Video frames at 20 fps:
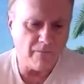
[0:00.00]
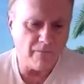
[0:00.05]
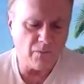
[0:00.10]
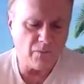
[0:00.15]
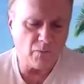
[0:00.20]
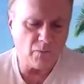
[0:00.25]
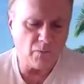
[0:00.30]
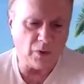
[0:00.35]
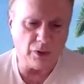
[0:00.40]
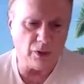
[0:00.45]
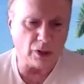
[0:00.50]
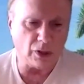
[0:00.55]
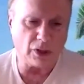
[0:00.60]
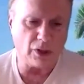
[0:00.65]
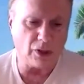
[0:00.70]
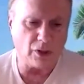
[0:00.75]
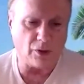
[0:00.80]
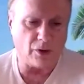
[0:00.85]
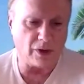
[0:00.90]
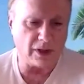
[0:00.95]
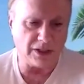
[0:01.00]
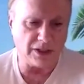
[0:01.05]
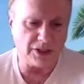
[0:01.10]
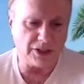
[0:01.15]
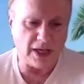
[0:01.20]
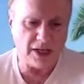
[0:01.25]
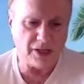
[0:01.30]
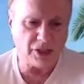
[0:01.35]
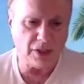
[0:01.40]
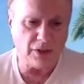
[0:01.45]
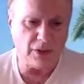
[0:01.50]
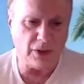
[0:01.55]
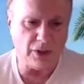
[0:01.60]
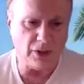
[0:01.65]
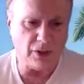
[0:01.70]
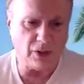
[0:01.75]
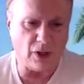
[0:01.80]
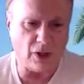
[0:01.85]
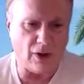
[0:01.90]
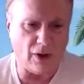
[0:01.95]
When you look at an organization, though,
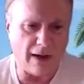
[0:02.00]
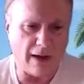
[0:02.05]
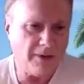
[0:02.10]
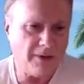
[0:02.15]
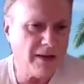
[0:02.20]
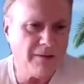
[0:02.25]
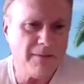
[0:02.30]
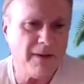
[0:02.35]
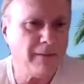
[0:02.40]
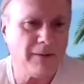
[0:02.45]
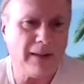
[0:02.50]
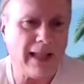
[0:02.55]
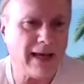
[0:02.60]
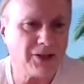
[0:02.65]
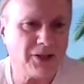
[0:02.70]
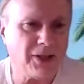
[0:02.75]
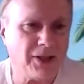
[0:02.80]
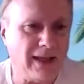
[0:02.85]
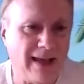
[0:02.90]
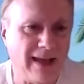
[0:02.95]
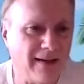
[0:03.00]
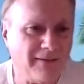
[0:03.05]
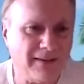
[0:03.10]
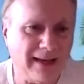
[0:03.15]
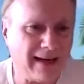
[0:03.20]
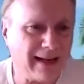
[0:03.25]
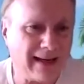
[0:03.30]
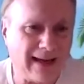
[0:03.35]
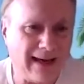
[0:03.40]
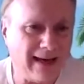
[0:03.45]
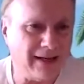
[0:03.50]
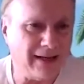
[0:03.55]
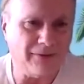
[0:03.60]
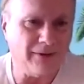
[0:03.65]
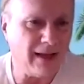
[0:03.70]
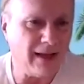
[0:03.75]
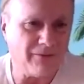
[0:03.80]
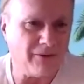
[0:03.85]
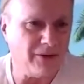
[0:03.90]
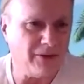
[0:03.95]
you go, how many people actually have that kind of
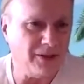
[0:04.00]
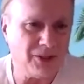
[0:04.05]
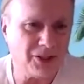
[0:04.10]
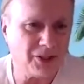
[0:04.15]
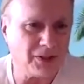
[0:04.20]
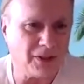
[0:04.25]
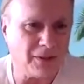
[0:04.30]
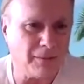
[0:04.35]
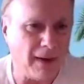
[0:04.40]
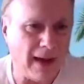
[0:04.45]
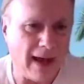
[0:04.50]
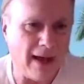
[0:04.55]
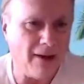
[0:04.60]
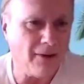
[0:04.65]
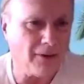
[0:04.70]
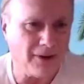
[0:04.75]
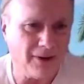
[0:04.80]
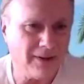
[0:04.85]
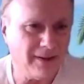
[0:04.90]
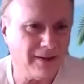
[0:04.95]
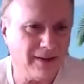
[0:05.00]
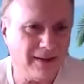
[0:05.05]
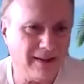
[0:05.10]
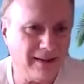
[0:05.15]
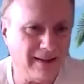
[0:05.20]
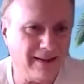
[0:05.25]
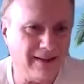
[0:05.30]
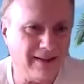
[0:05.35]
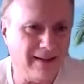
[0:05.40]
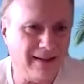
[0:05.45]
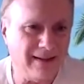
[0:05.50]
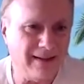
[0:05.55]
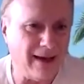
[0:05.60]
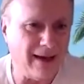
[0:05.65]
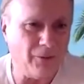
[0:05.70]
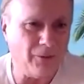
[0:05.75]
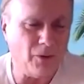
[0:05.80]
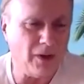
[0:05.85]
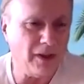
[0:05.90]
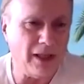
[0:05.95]
leverage or power
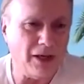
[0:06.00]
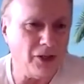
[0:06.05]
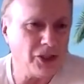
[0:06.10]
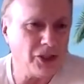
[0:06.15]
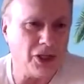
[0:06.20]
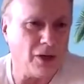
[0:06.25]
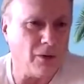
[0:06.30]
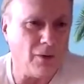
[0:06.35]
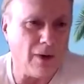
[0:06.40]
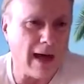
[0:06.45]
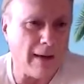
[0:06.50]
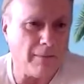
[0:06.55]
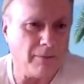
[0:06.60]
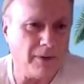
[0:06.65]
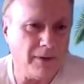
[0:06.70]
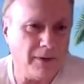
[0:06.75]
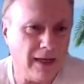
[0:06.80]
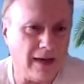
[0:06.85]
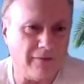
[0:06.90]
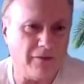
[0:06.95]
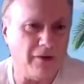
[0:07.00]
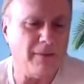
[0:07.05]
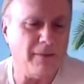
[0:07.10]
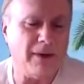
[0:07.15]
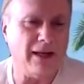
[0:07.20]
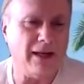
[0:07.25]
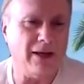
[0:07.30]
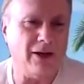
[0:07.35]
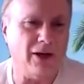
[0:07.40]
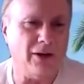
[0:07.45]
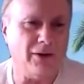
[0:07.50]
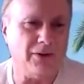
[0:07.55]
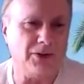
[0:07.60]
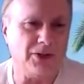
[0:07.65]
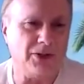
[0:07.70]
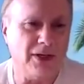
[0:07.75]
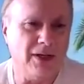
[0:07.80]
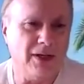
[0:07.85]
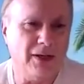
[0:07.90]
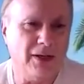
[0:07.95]
that when they show up, everybody
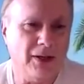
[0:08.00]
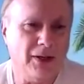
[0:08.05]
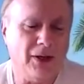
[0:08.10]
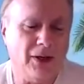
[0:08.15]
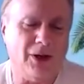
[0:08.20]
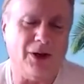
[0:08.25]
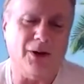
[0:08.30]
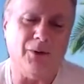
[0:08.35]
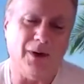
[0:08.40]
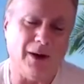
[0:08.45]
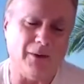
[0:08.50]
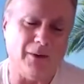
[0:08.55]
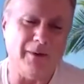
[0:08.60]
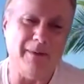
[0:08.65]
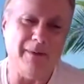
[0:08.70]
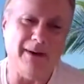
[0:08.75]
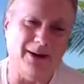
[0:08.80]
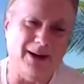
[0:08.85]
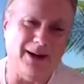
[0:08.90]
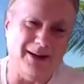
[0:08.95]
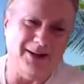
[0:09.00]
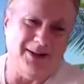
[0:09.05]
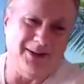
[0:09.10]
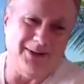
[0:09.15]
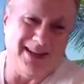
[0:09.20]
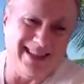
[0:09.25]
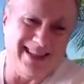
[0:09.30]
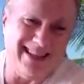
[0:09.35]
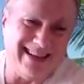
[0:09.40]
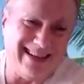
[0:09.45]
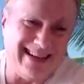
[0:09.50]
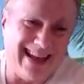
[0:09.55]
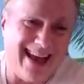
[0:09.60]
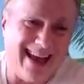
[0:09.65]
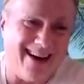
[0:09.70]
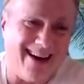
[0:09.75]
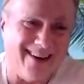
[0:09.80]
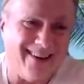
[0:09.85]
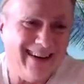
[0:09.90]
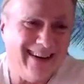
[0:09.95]
goes, oh, well, we better not do anything
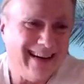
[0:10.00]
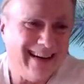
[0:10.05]
now.